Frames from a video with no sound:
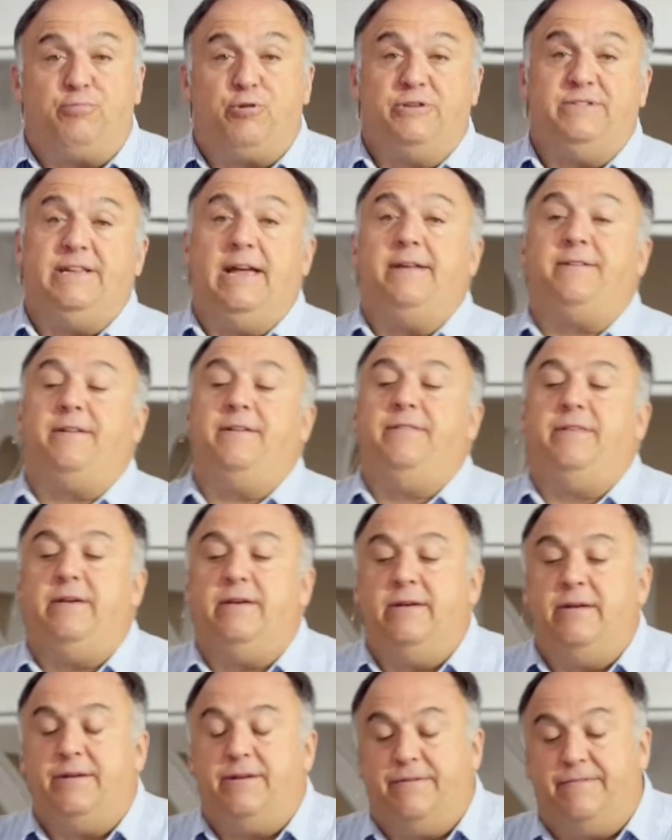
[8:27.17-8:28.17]
presented
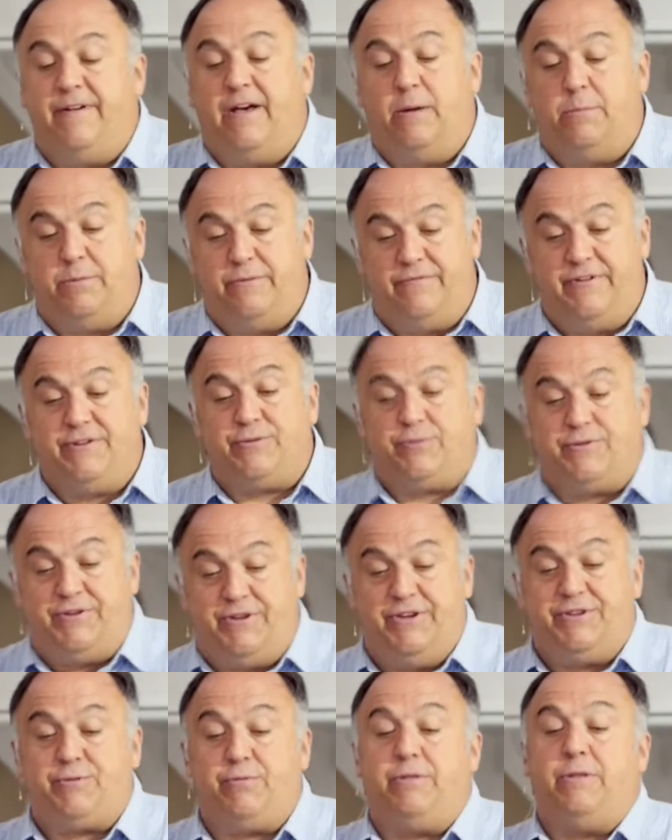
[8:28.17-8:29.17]
the development of Israel's
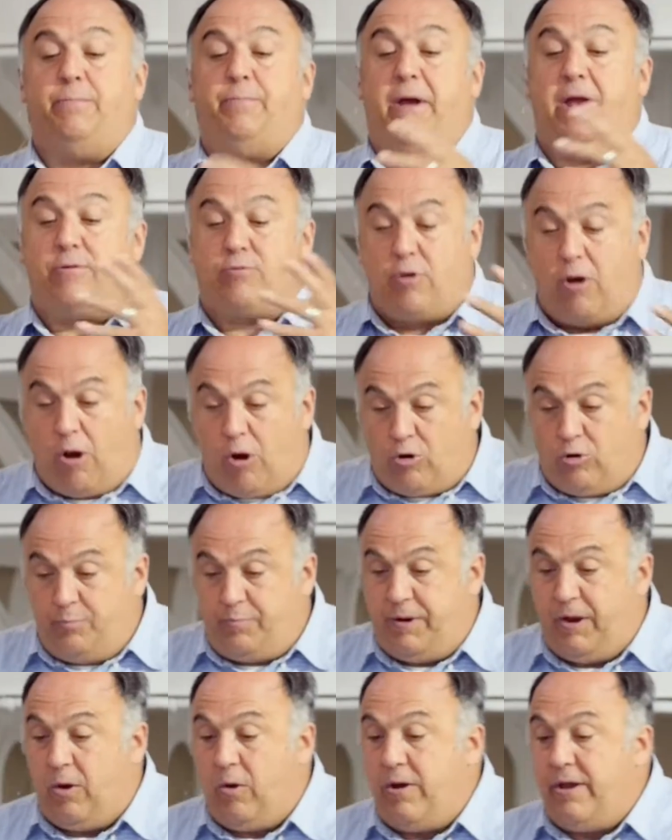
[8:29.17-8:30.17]
history, the patriarchal
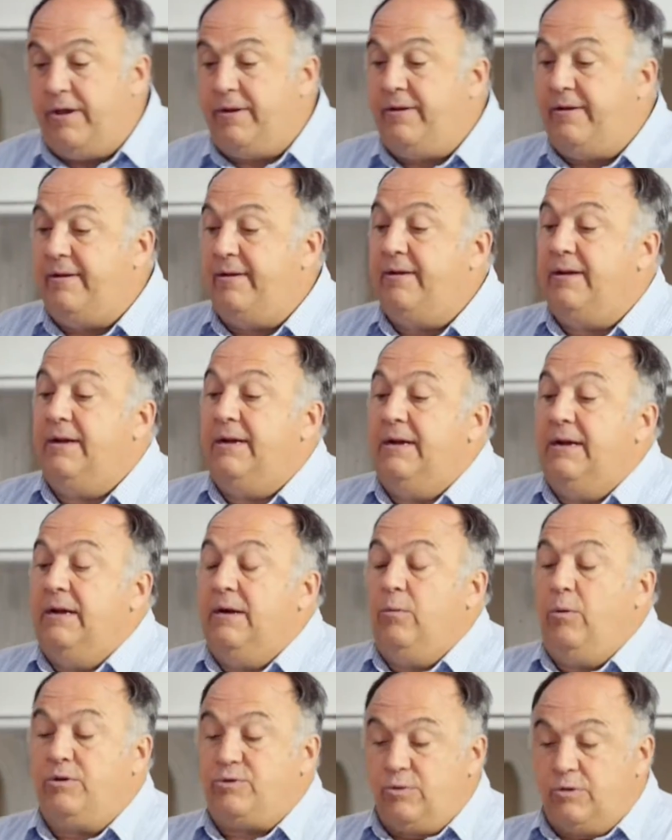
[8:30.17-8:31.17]
period,
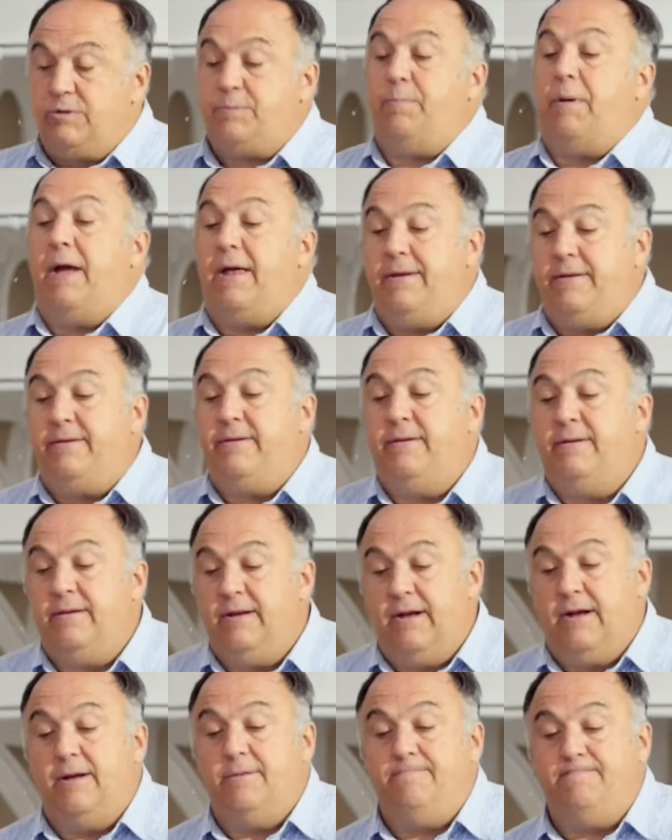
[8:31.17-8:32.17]
which we'll spend
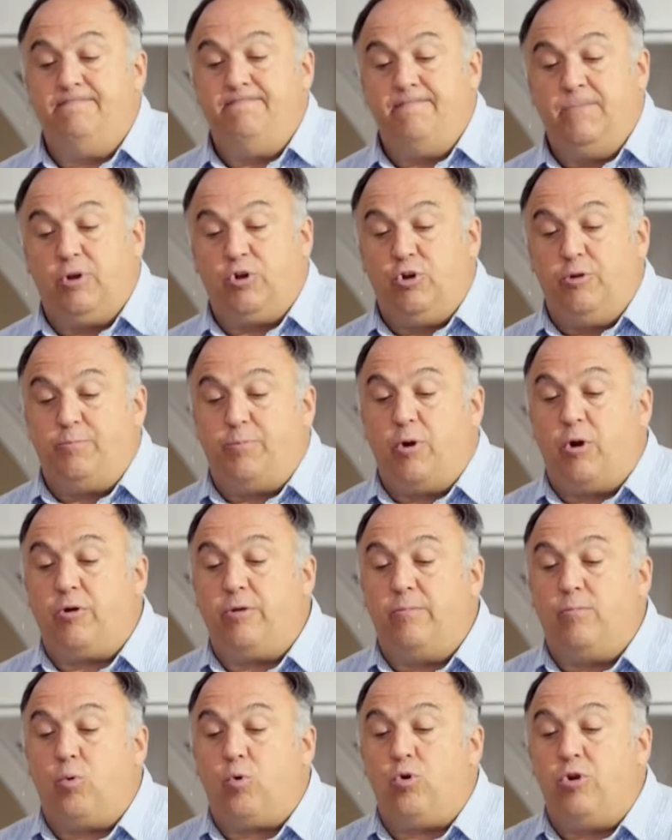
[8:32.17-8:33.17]
a good part of
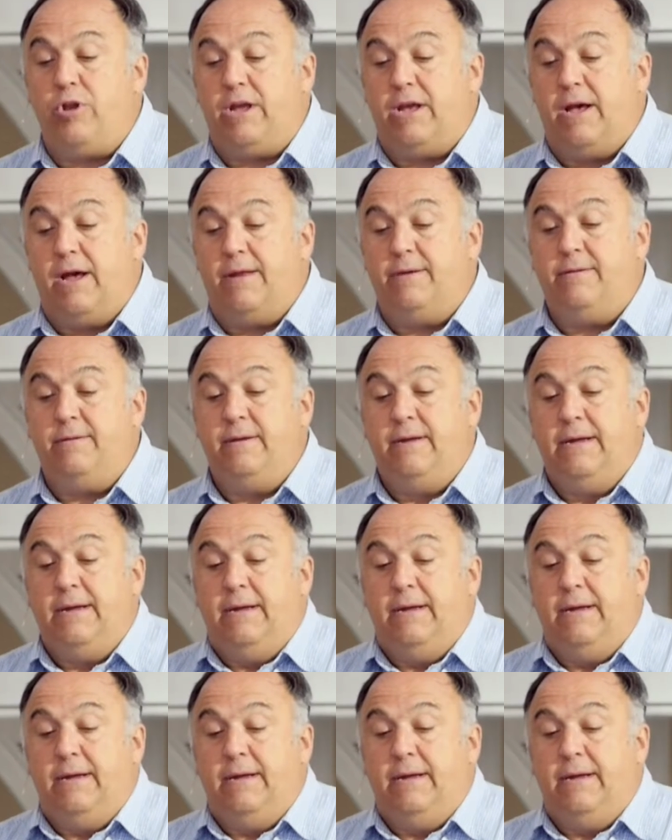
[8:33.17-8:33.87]
the morning on.